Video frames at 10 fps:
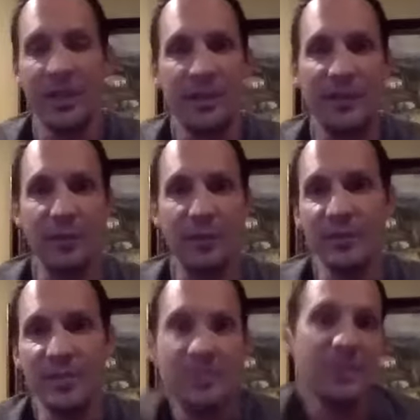they were in
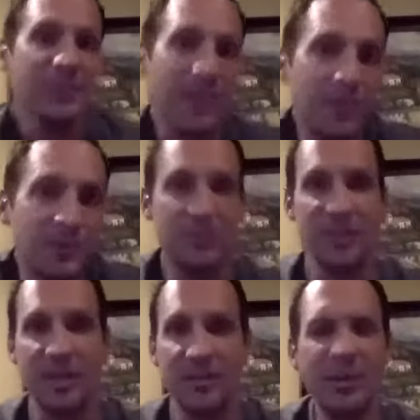shape because I was in
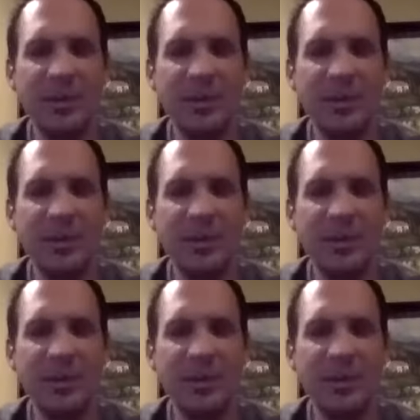shape. You know,